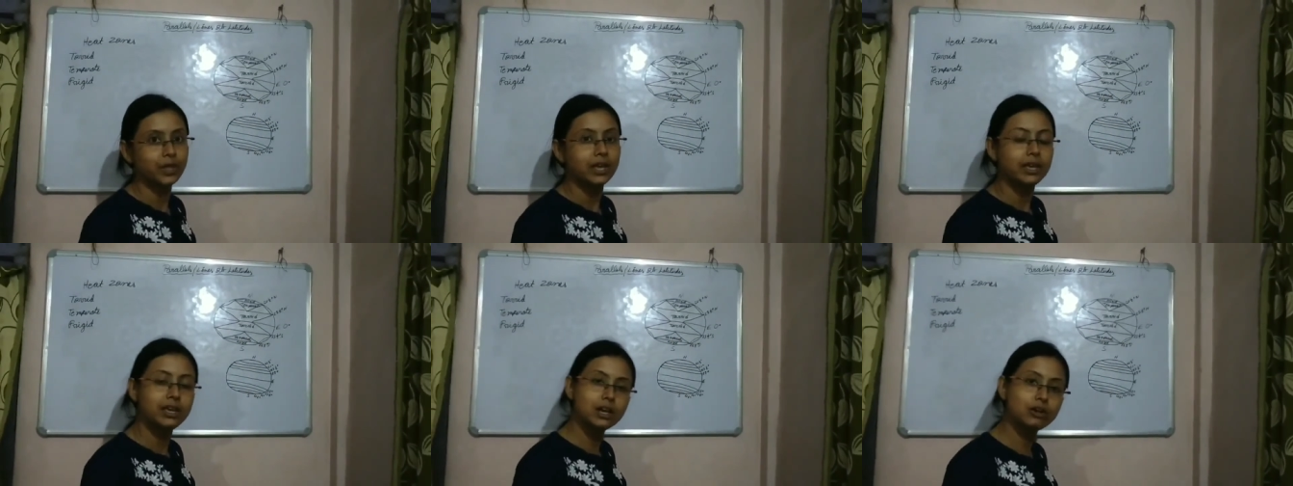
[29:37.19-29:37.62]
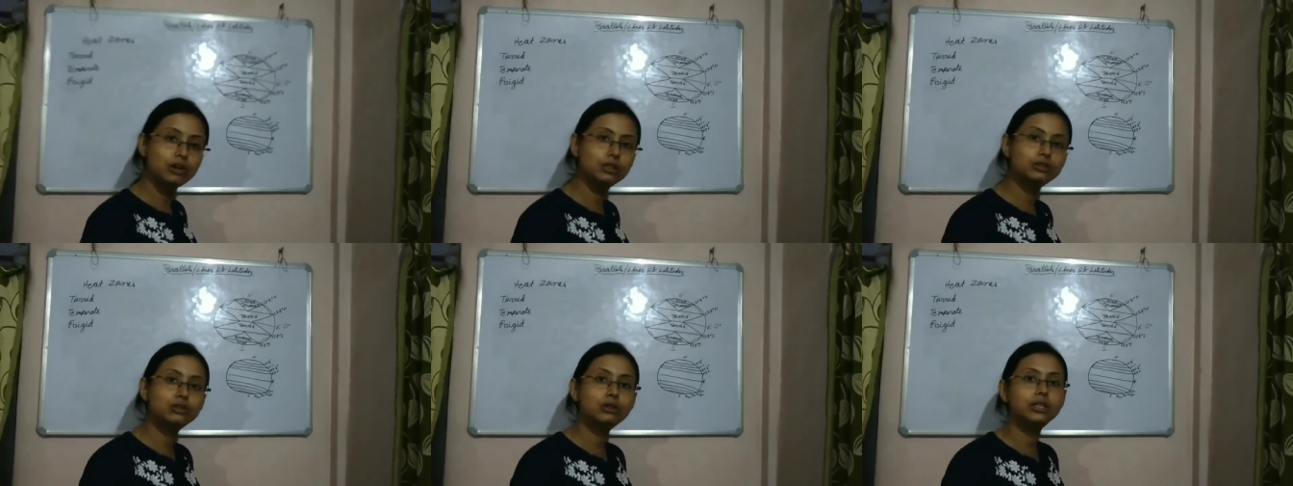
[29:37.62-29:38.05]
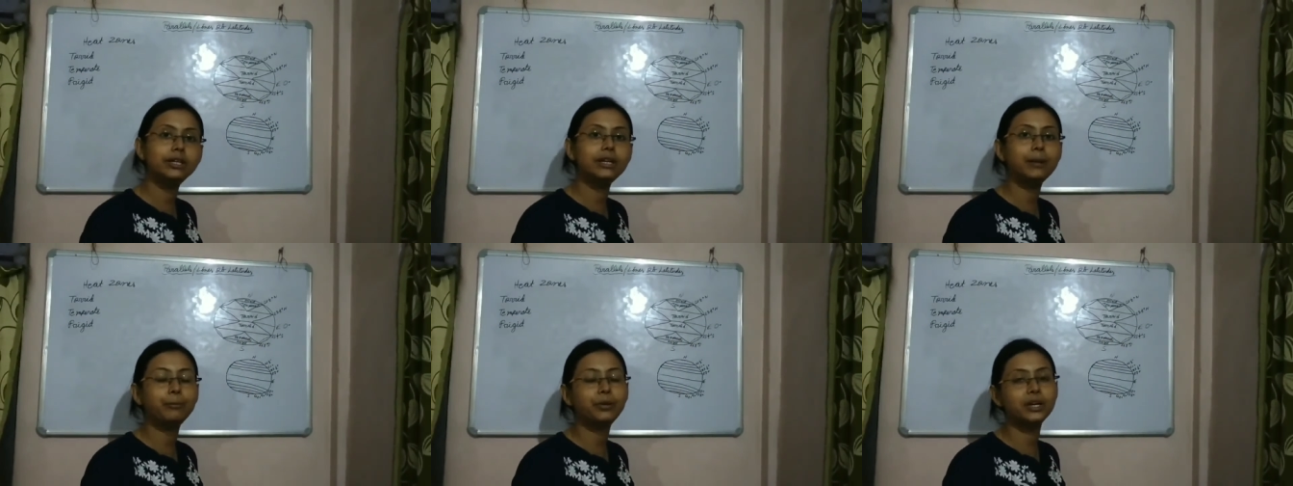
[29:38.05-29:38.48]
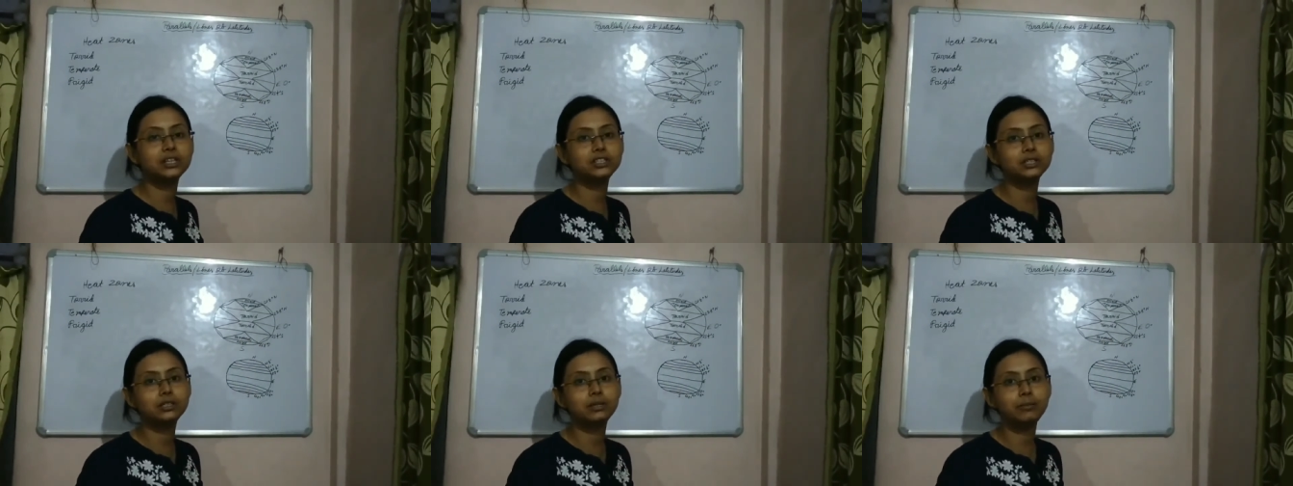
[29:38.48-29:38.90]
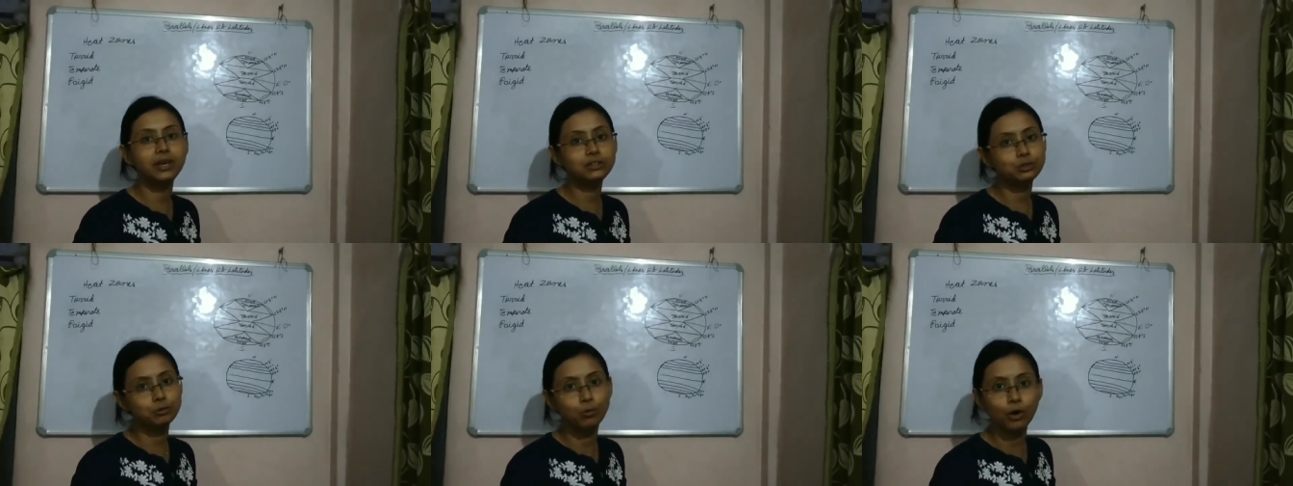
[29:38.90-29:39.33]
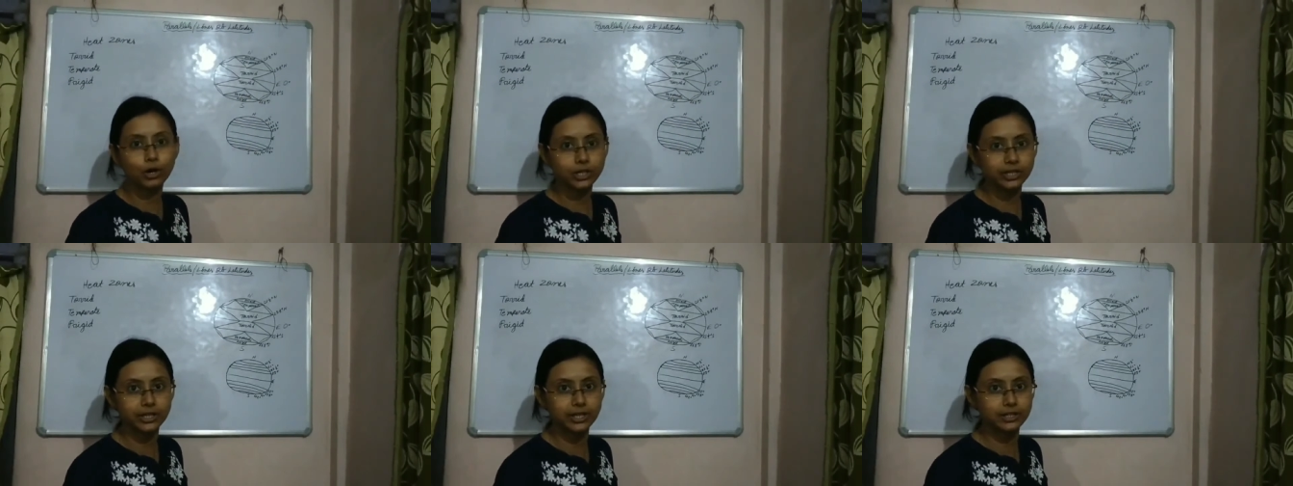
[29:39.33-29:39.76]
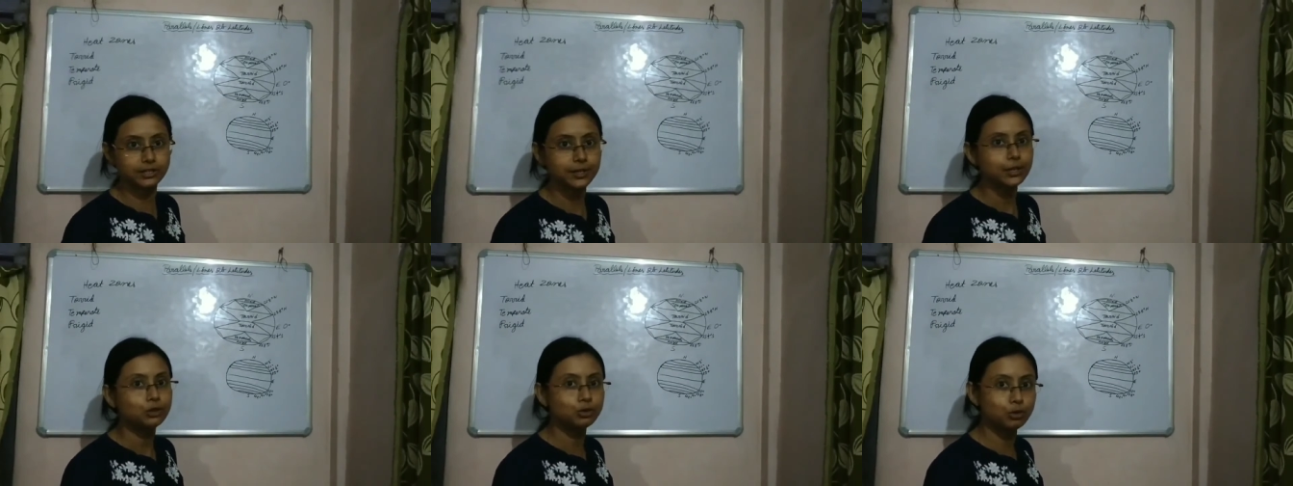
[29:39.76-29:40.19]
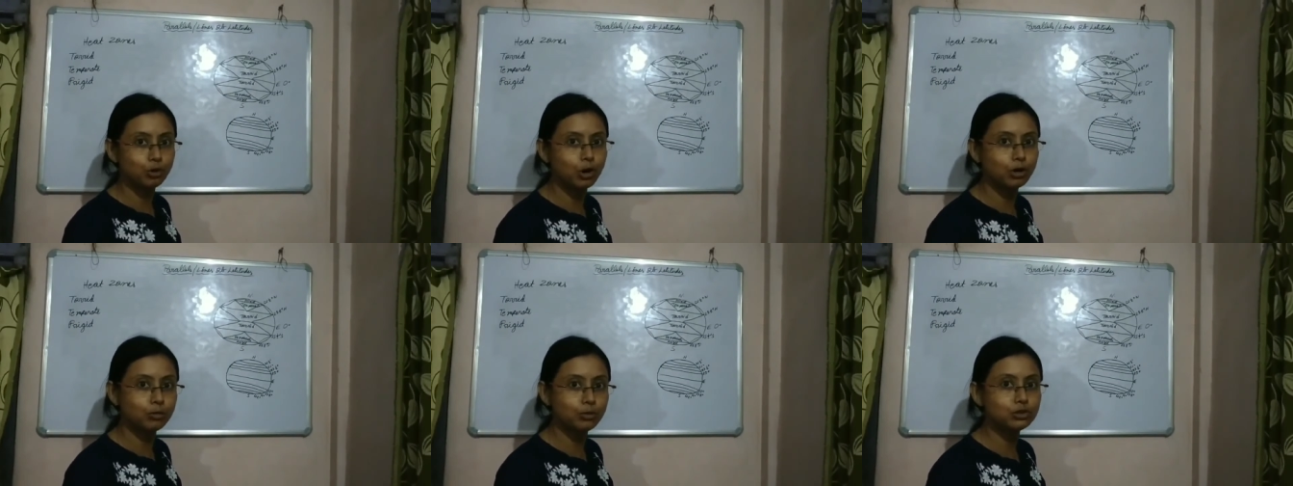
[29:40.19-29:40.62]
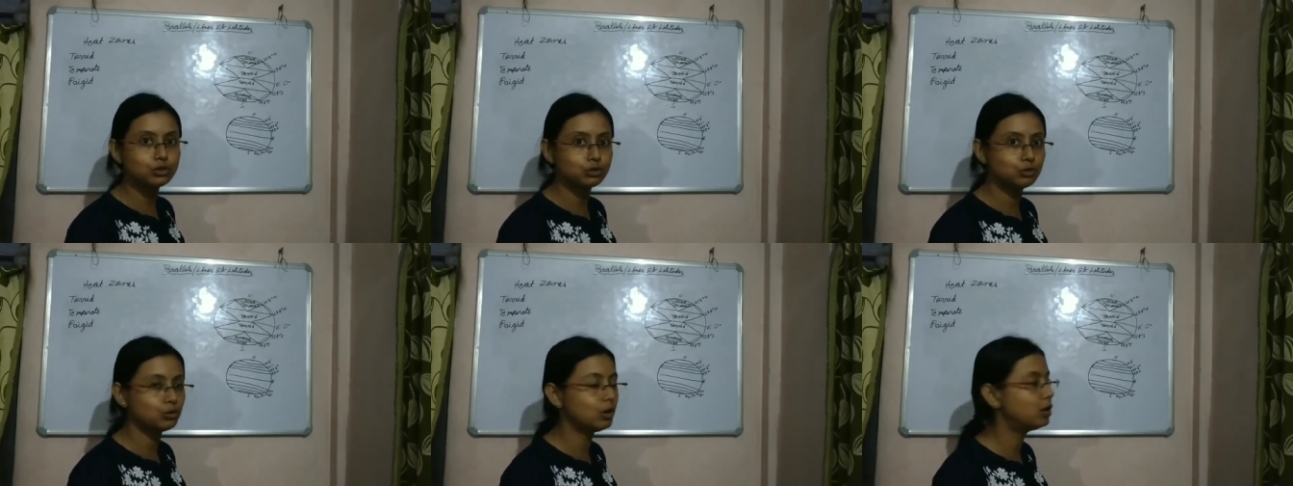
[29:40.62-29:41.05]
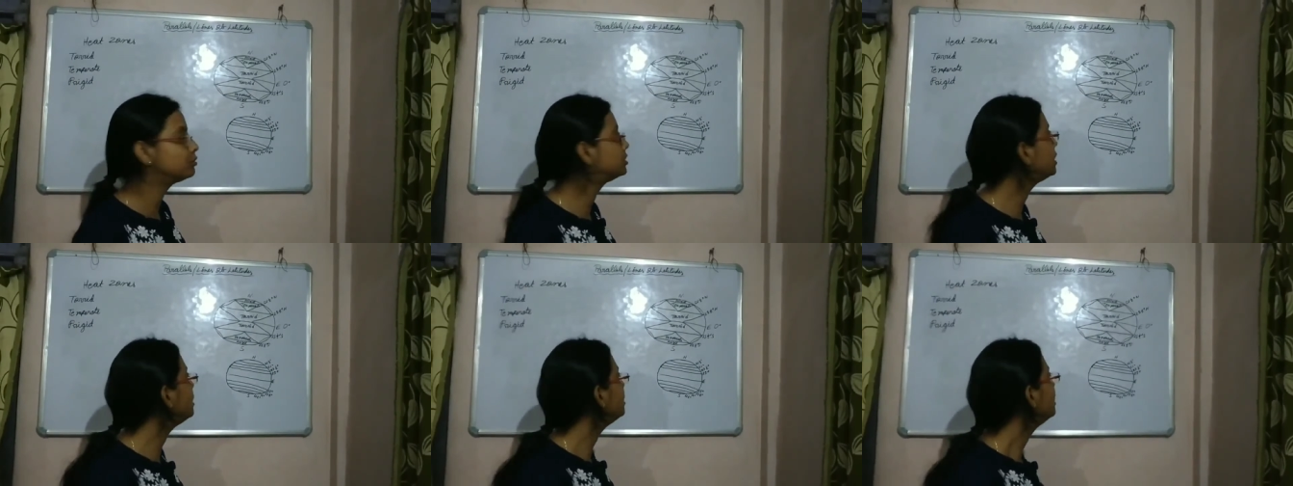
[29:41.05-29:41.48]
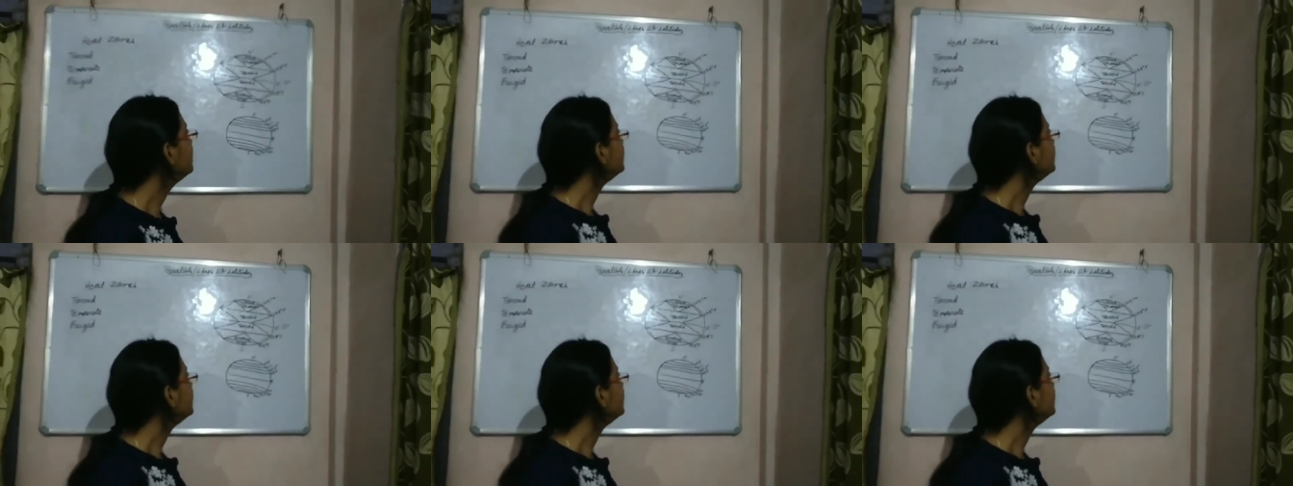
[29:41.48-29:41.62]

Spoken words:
Here also the temperature remains moderate almost throughout the